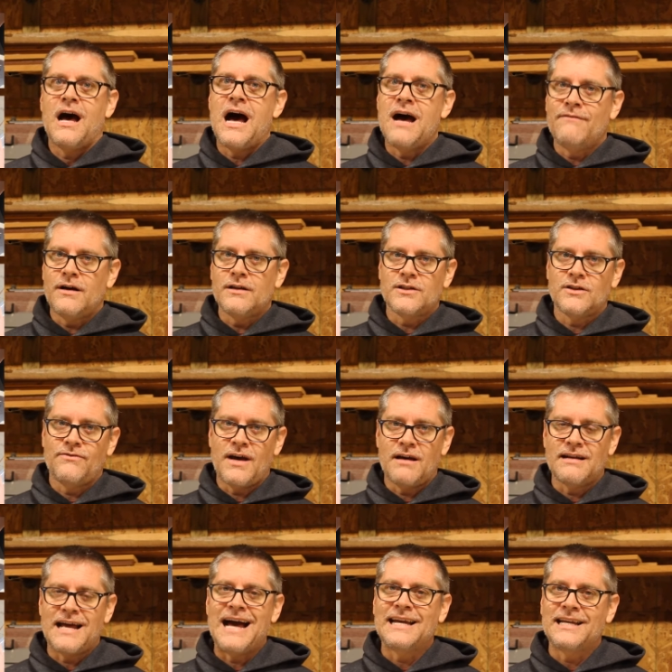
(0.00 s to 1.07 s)
I've also
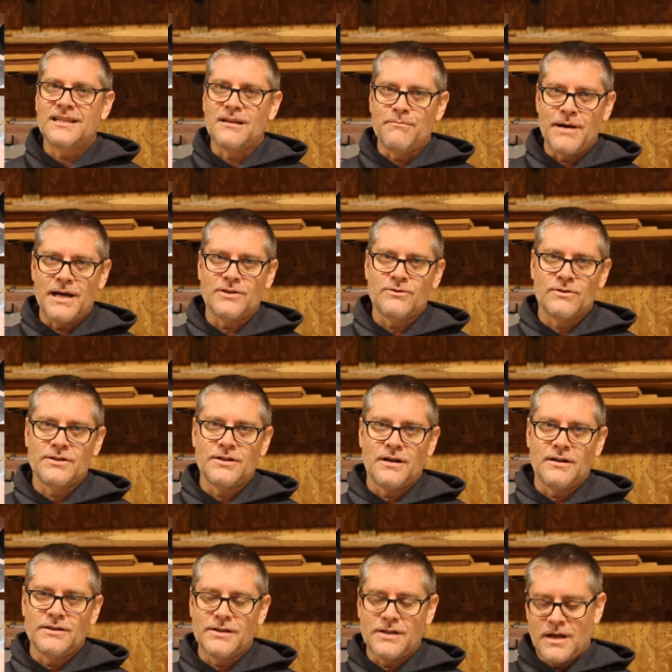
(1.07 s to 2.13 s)
found I get the best
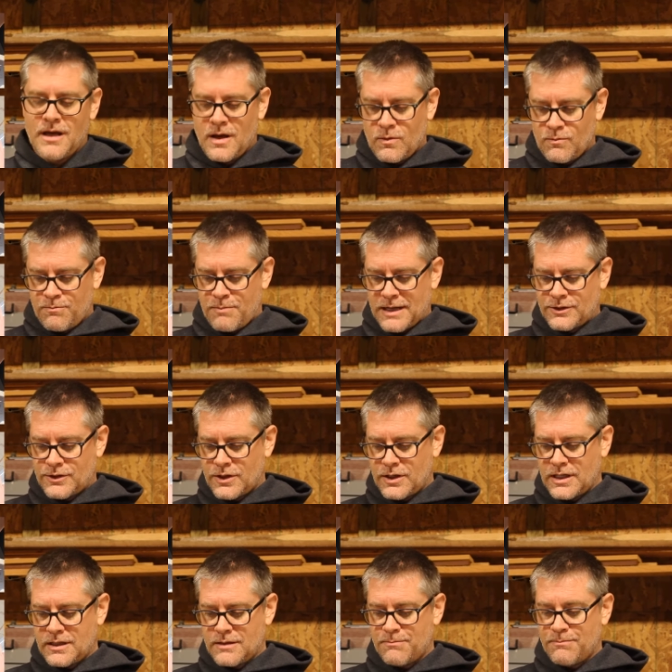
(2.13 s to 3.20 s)
results by
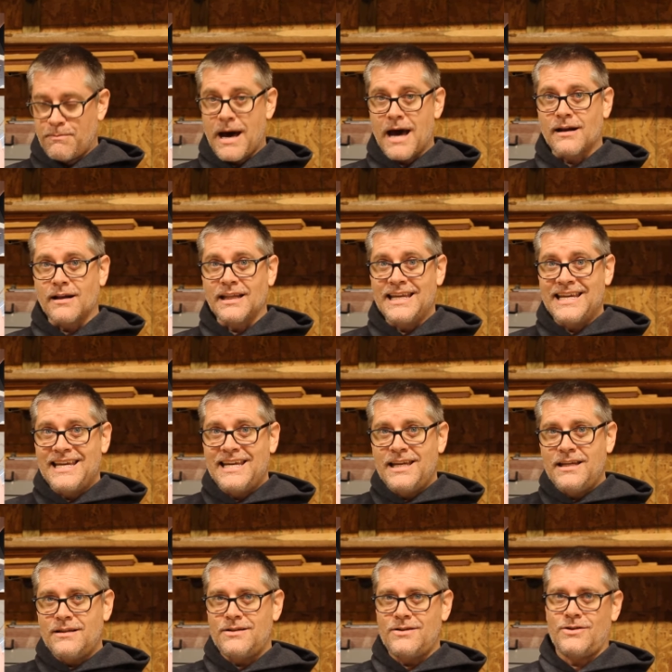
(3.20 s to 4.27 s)
turning the bottle
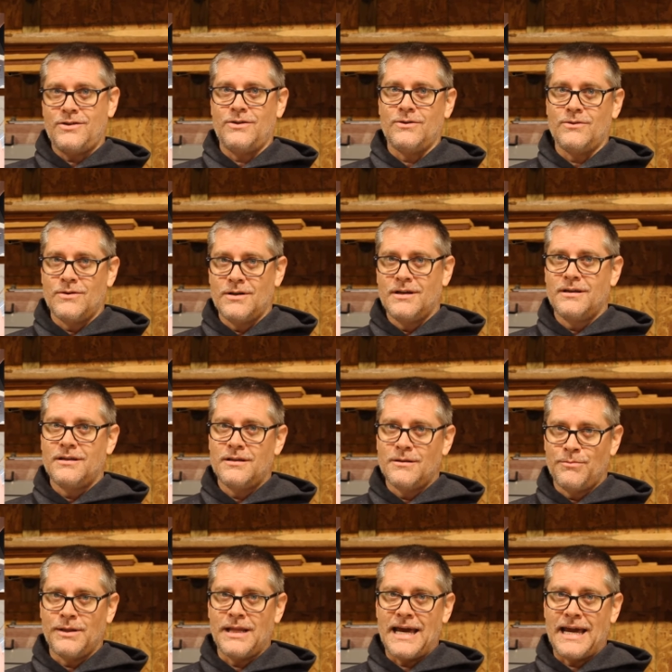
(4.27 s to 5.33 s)
into the
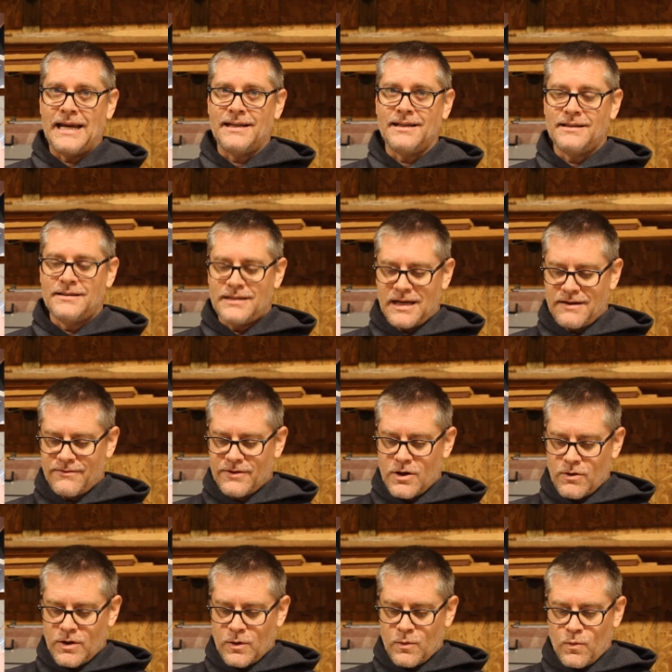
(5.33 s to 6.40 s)
blade instead of
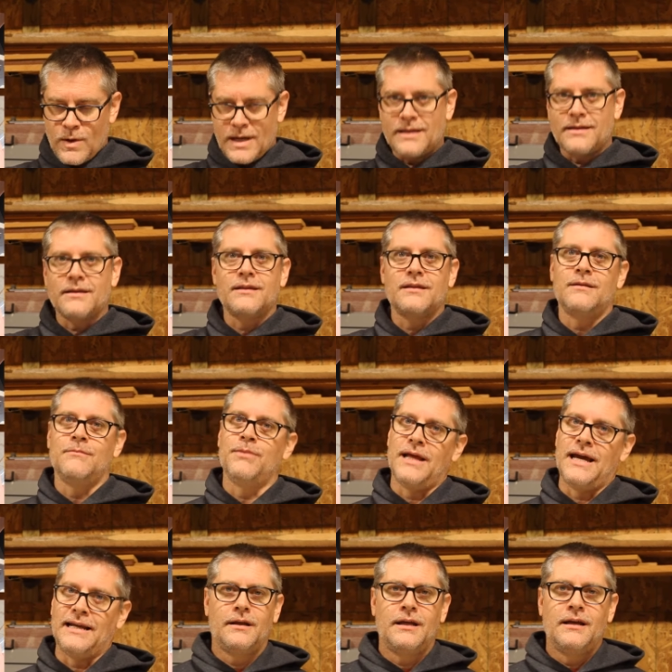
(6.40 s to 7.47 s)
going with the
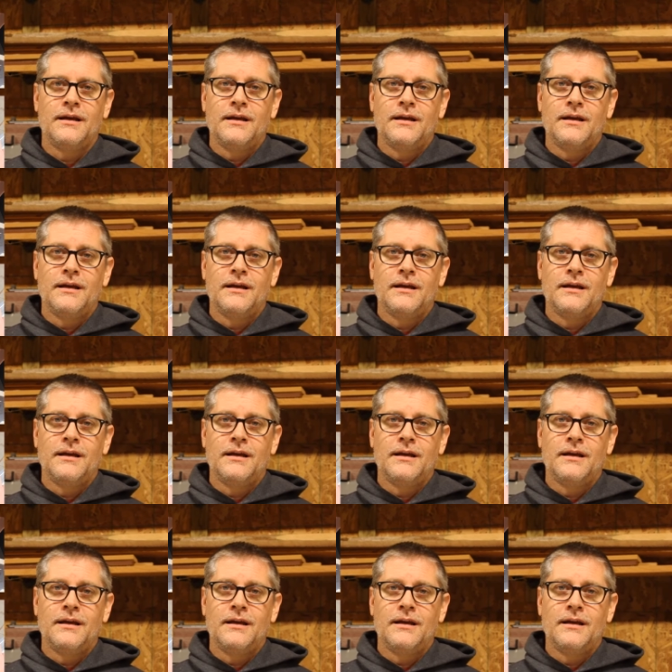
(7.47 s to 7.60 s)
blade.